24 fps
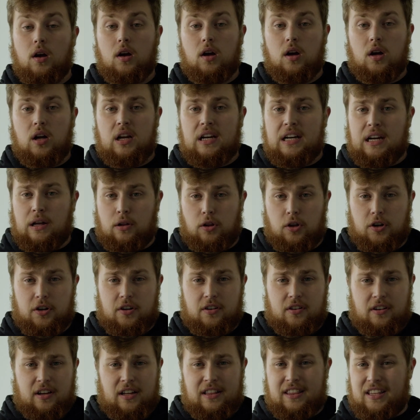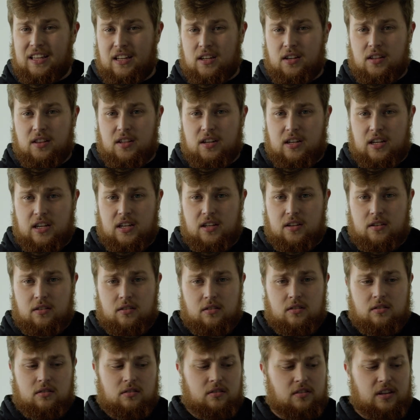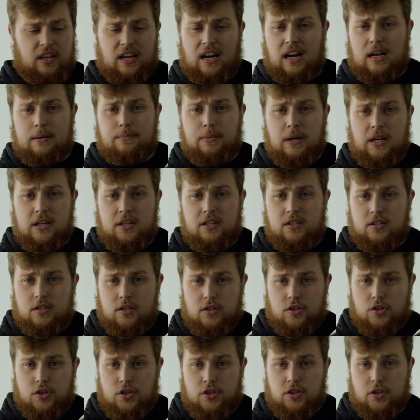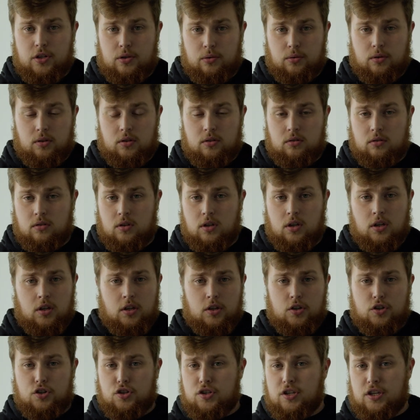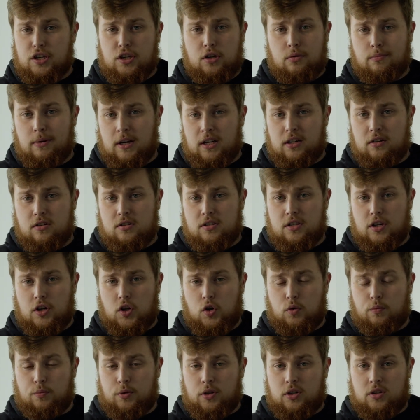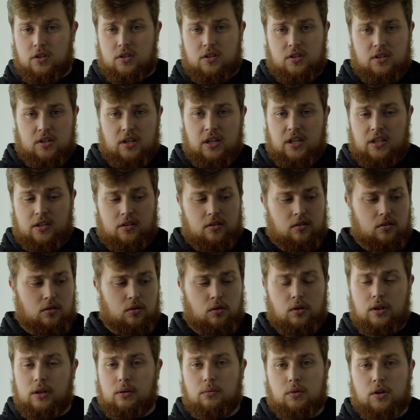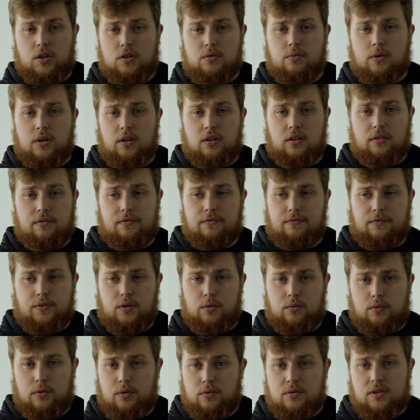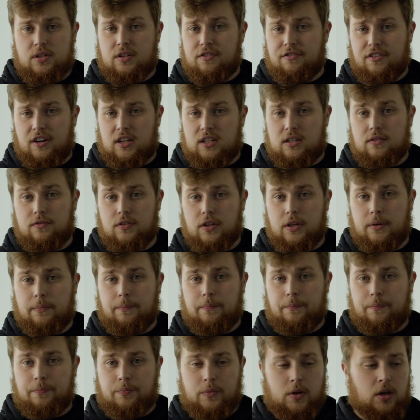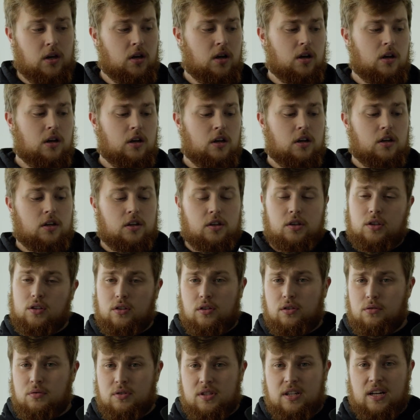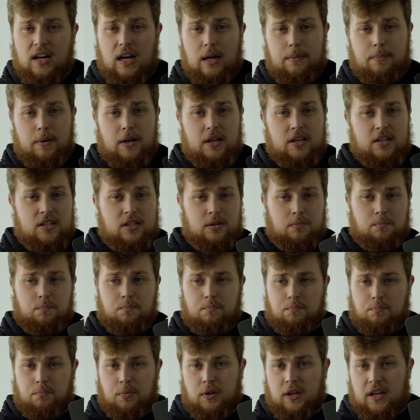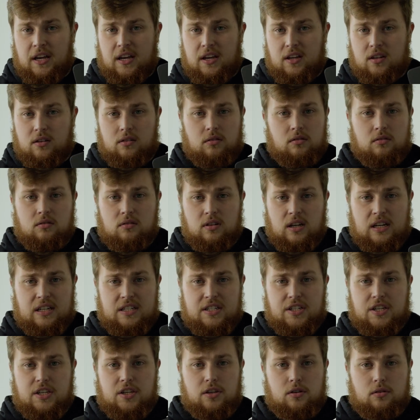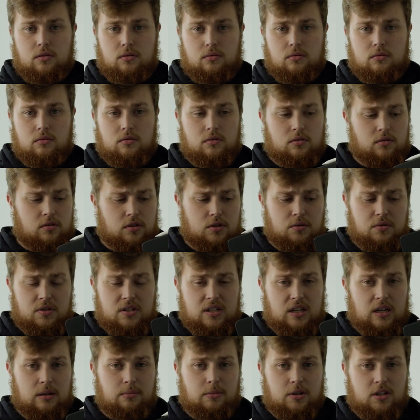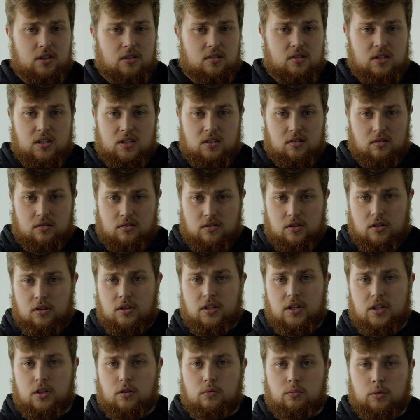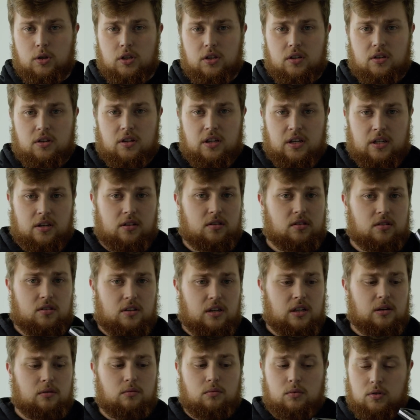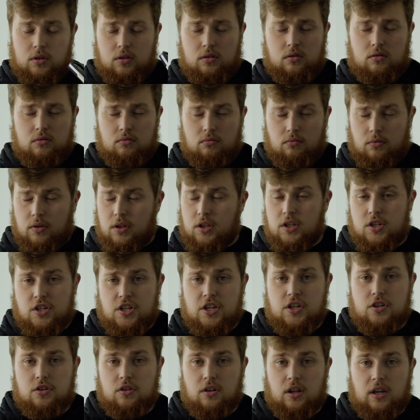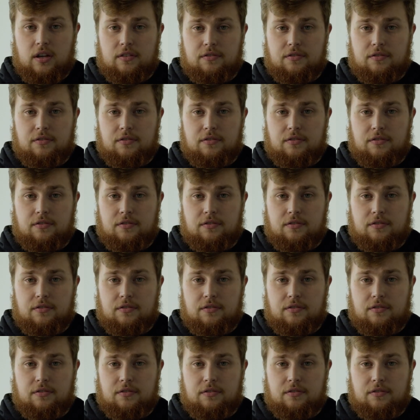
Now, look, at the end of the day, the iPad is just a tool. Just like your binders and notebooks, it only works well if you use it effectively. Use the iPad to plan, execute, do assignments, and turn in homework, and it will really change your life.